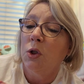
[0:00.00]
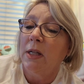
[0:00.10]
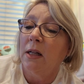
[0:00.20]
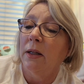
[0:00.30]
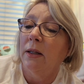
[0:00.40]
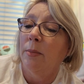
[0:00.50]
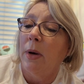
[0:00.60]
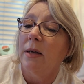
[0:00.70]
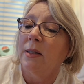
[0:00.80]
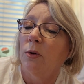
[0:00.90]
if it's just like a little
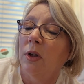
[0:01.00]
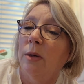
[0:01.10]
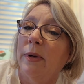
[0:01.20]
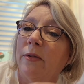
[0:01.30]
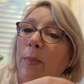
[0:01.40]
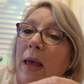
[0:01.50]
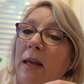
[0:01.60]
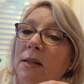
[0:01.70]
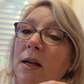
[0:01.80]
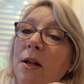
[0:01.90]
emboss or a little bit of a
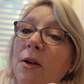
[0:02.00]
paint.